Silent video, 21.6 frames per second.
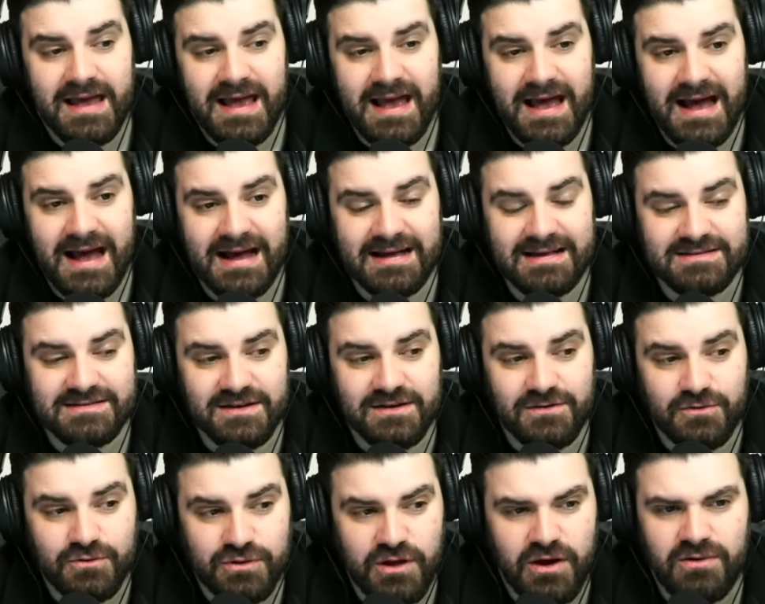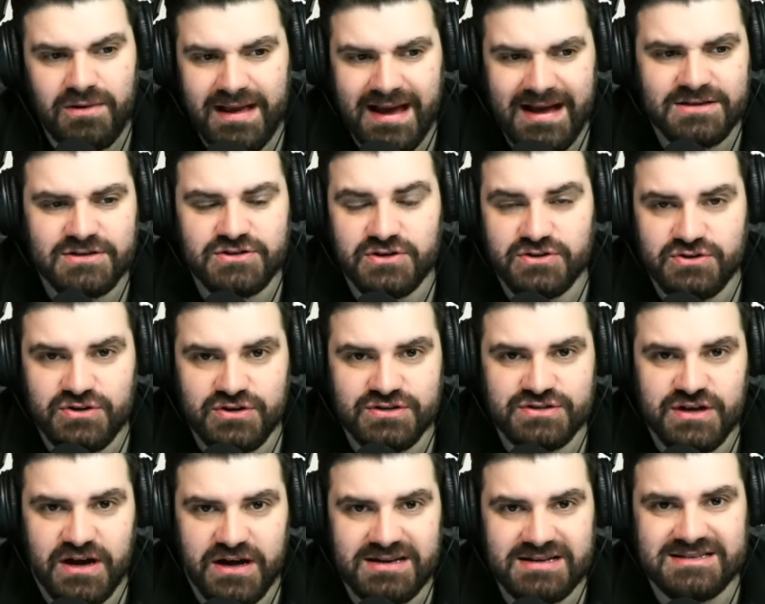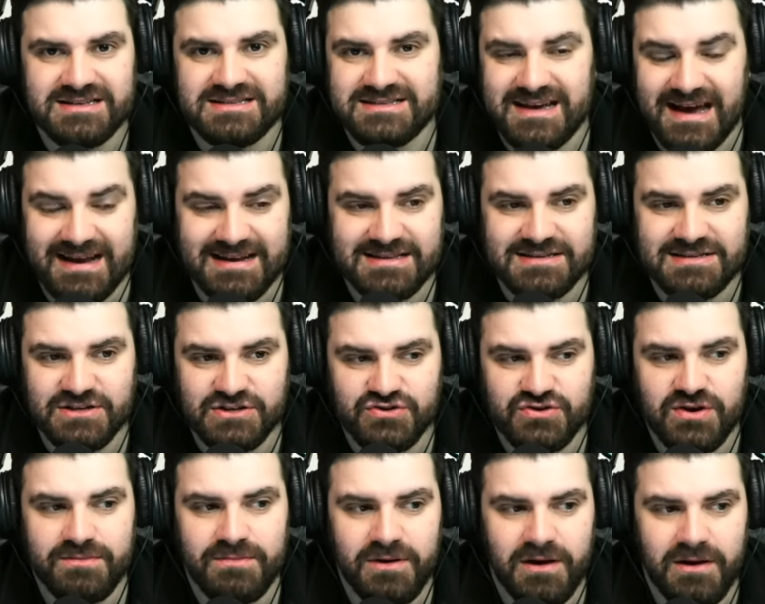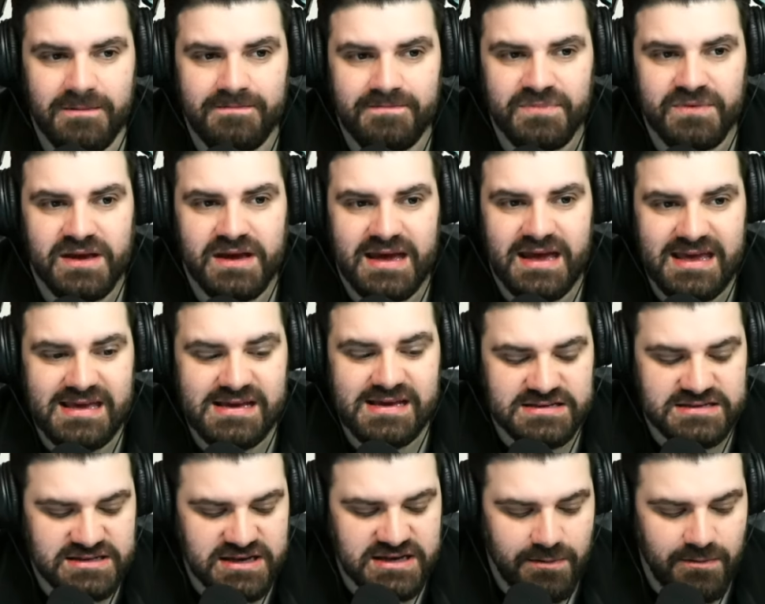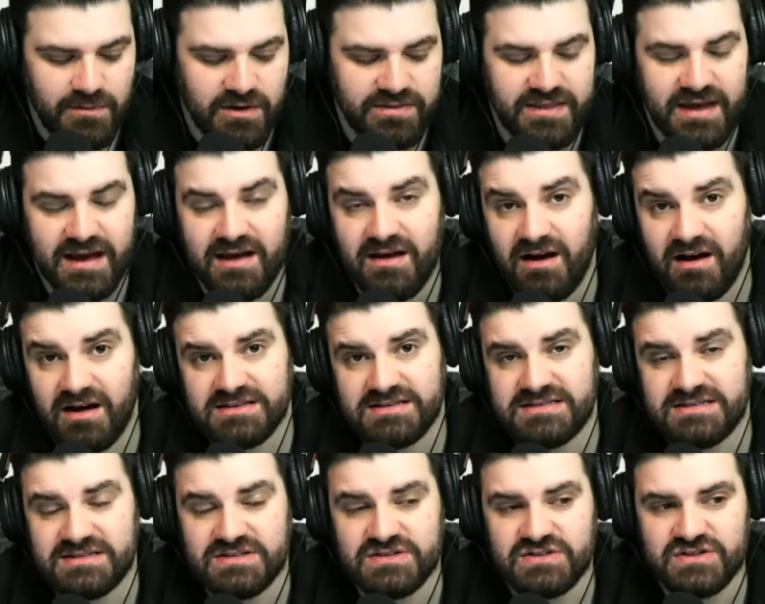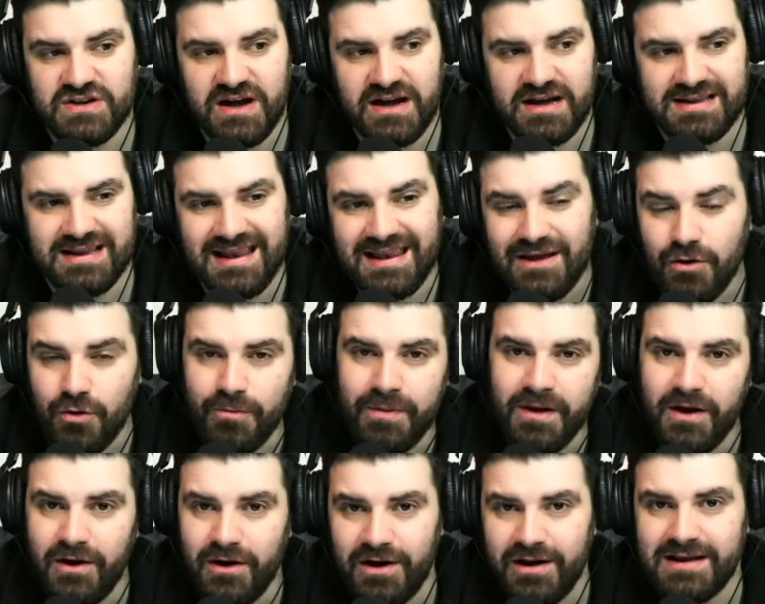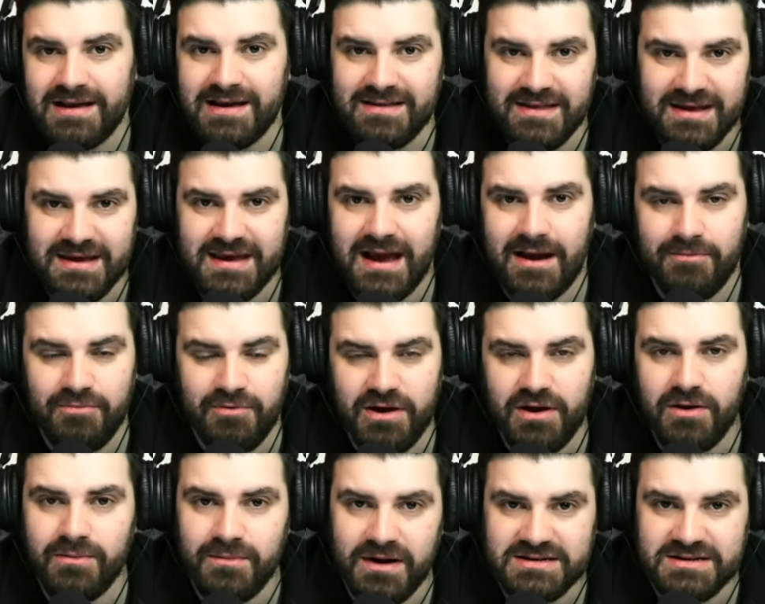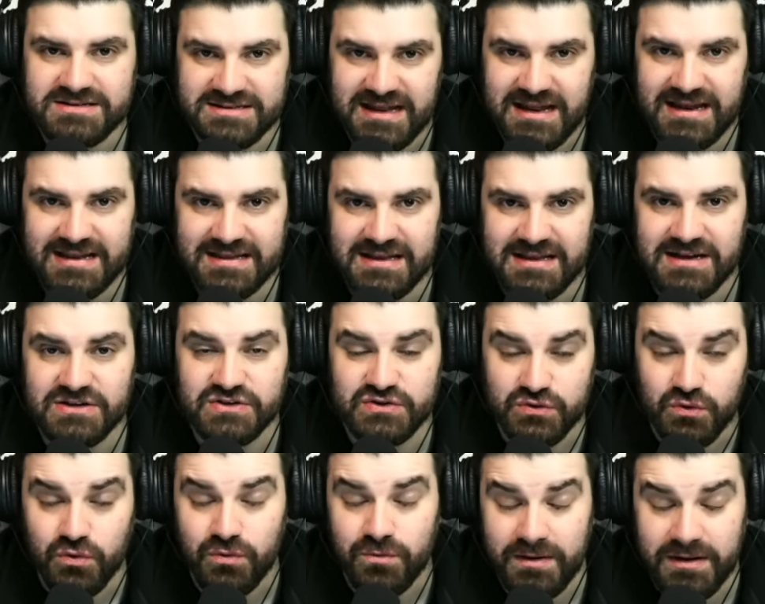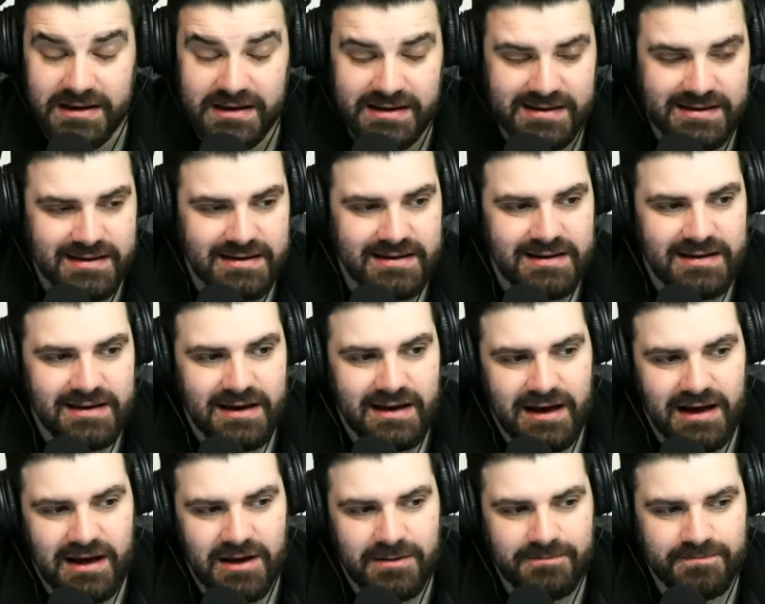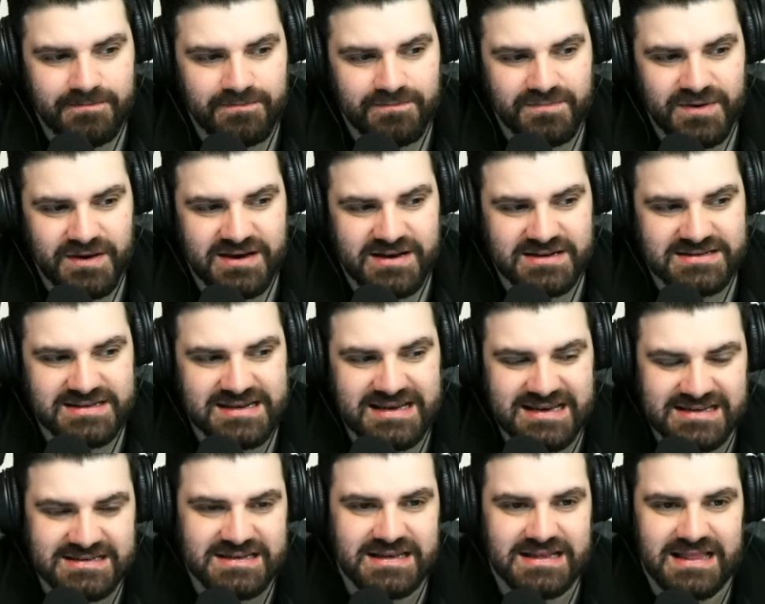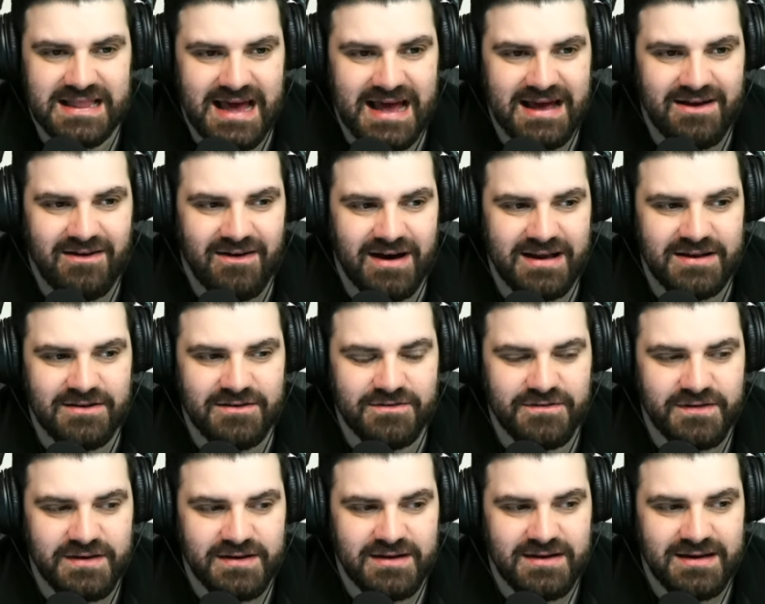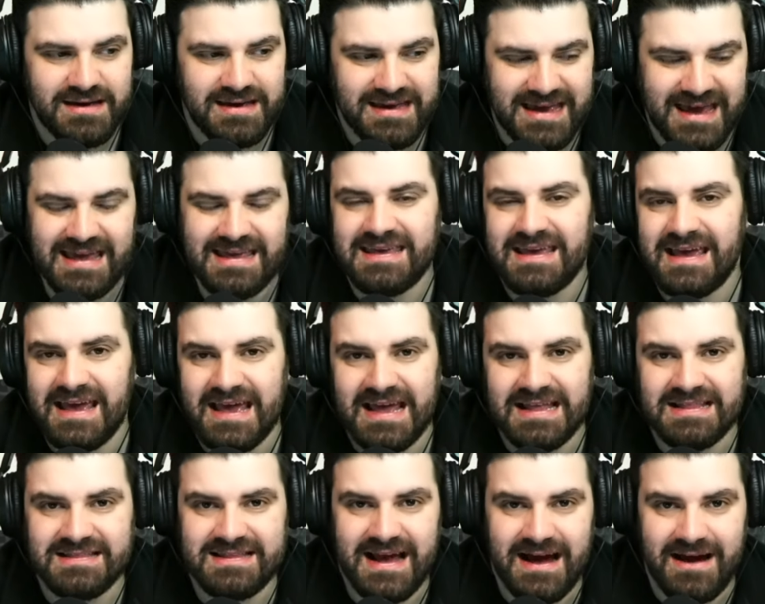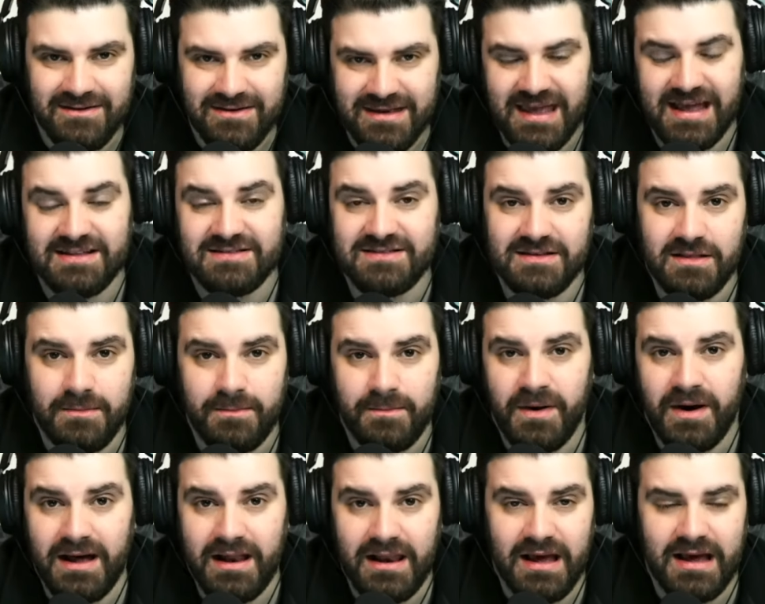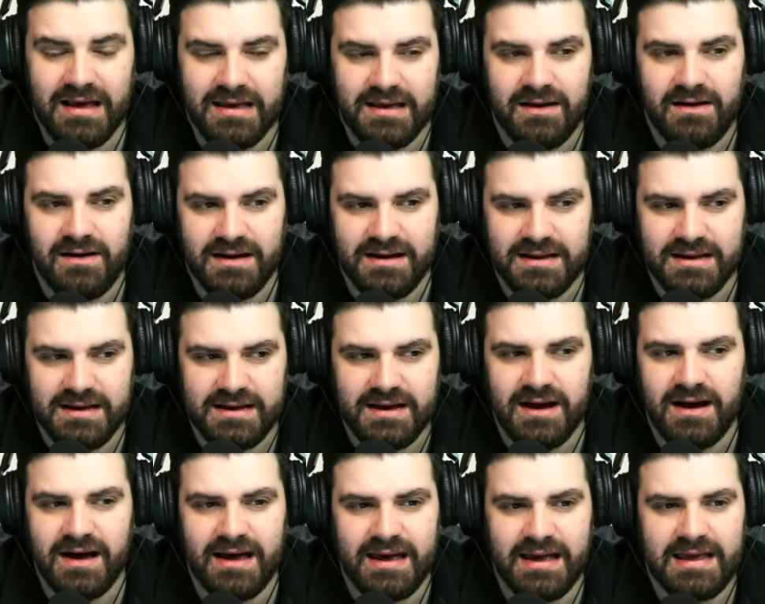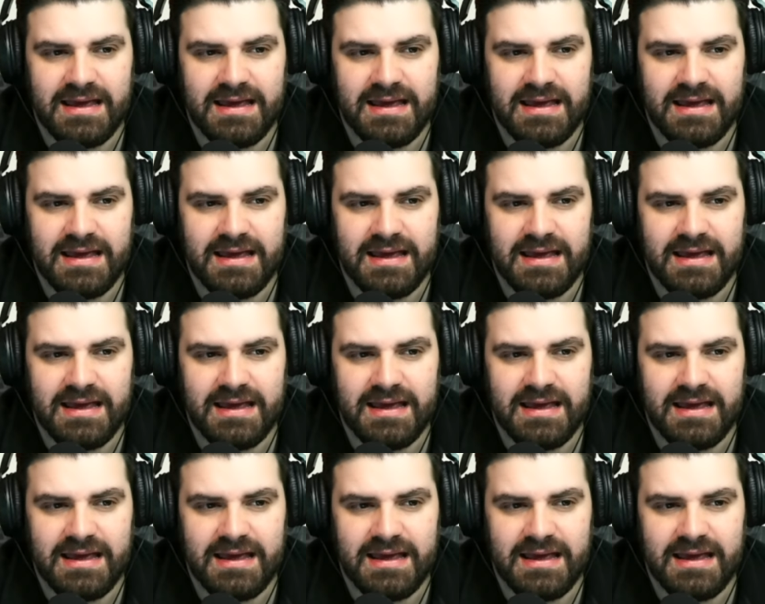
And although Leandro Trossard is a talented dribbler, he is someone that cuts inside a little bit earlier than Gabriel Martinelli does normally, because he isn't that kind of get your head down, get to the byline kind of guy.